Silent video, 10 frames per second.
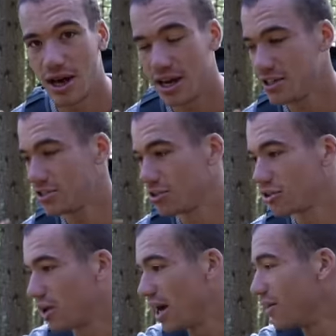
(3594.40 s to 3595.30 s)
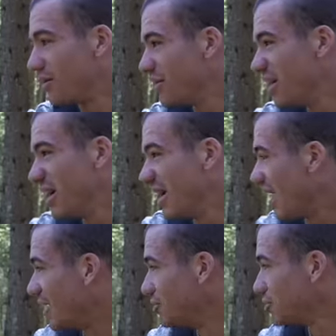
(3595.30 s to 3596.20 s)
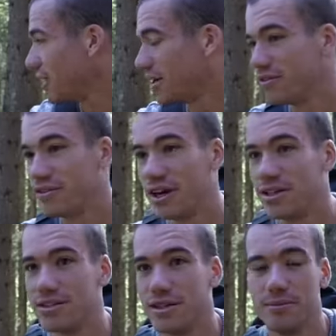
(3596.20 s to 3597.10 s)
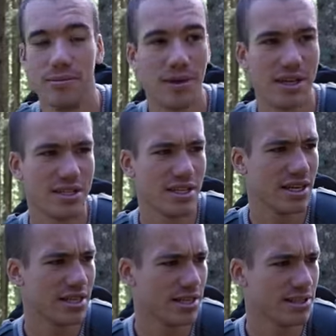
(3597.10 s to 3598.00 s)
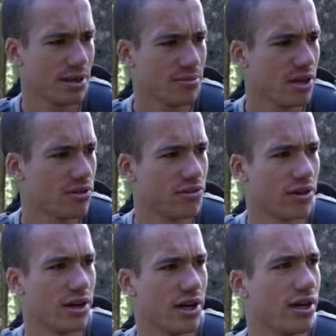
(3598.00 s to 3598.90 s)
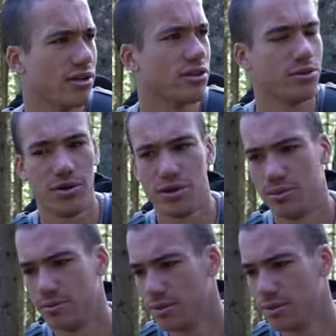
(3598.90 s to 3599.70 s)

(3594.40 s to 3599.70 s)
eyes on the ground and try and find some, because it is sometimes very hard to spot them.